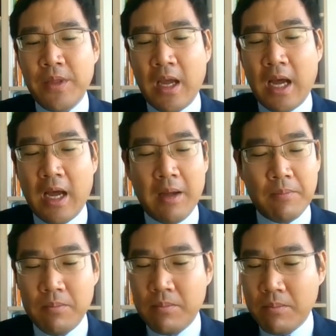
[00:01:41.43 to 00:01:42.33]

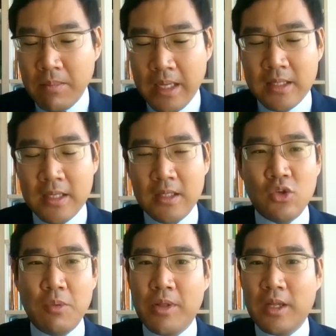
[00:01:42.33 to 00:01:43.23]
um, meeting the
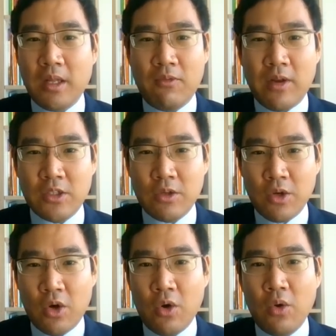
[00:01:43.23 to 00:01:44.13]
2% inflation
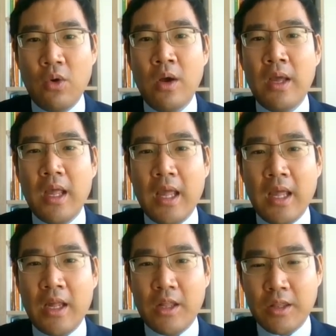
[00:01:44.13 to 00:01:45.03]
goal
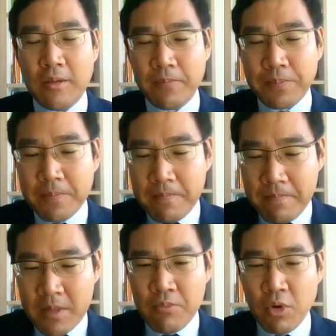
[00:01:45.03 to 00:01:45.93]
is
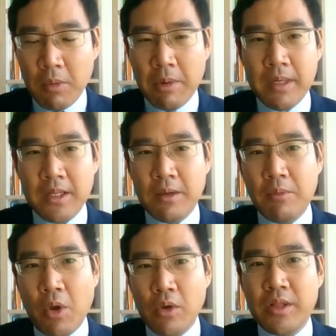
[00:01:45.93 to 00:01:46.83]
probably the
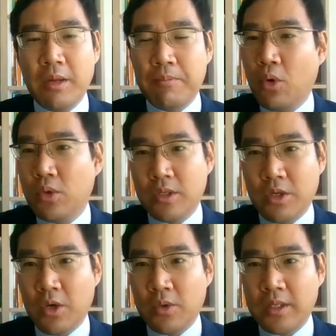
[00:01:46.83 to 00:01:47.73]
most
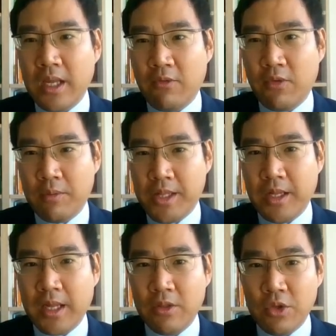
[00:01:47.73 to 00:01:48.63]
important goal that the
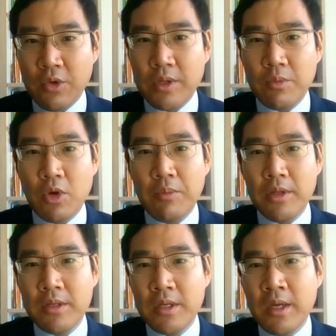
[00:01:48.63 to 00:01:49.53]
FOMC can do at the
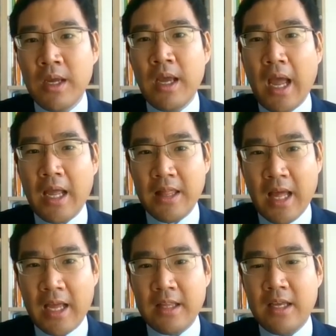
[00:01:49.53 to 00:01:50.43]
moment, and
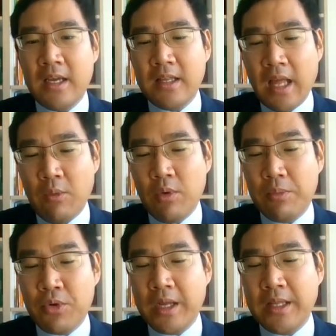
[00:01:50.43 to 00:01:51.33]
that they will
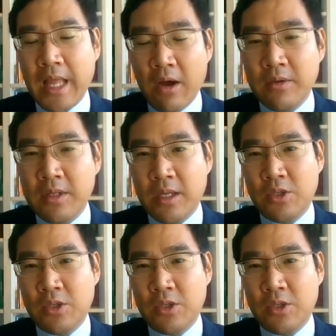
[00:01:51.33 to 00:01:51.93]
bring down the